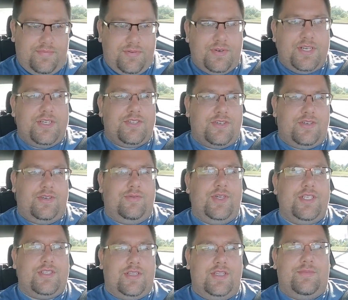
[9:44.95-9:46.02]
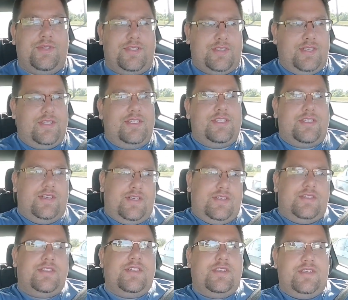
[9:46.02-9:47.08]
pretty sure I reached limits on these
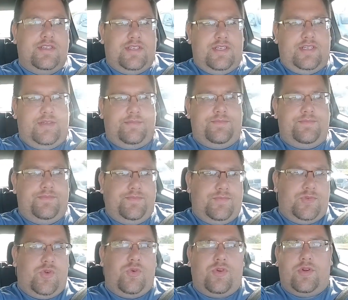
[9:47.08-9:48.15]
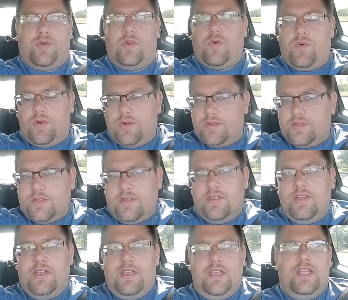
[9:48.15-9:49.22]
cars going around corners,
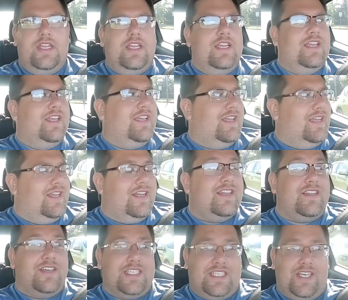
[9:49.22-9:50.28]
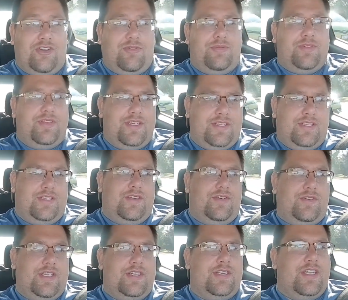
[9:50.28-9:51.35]
and it does help. It, you
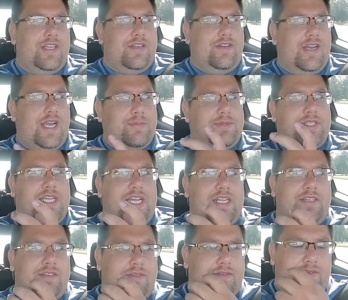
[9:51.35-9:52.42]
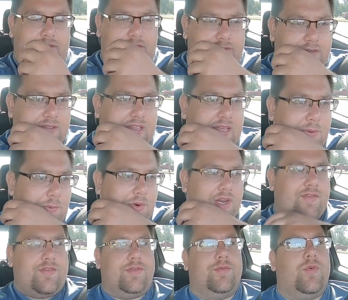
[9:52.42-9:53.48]
know, it grabs that
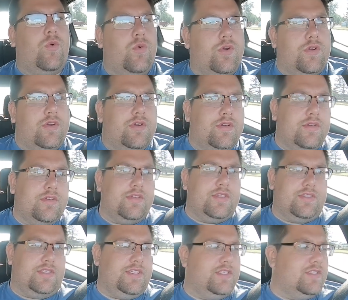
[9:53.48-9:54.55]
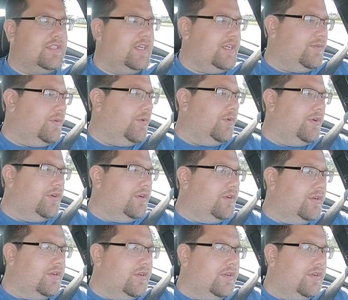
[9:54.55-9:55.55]
whatever rotor is the inside rotor,